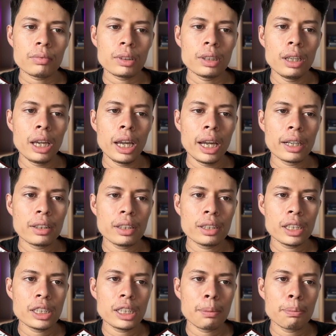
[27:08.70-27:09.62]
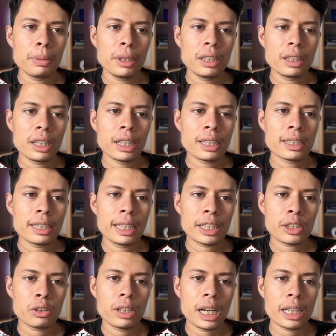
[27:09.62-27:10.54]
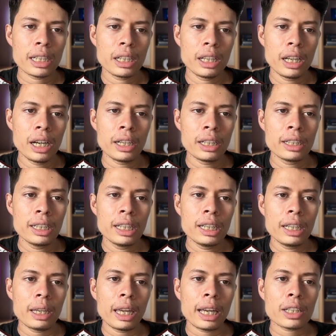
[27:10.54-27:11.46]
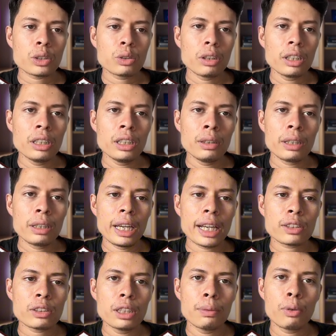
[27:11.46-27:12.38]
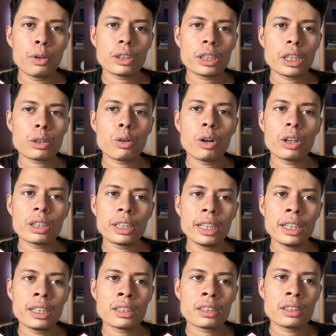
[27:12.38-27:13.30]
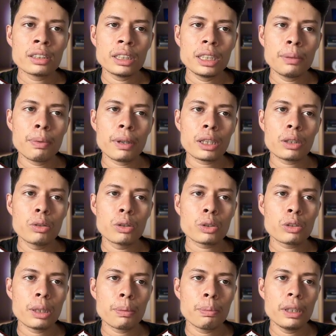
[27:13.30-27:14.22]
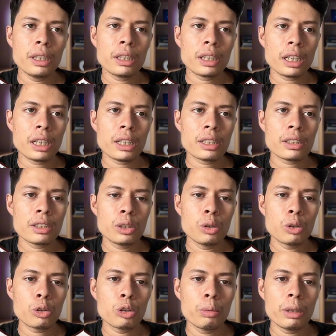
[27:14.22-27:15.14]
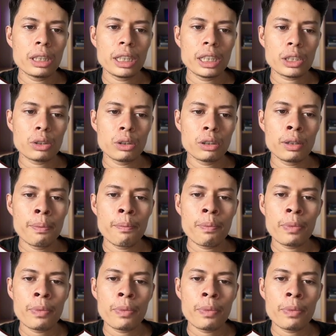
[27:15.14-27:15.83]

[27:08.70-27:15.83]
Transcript: and this is the Pinterest section data layer. Actually for the contents, if I go to the Pinterest documentation,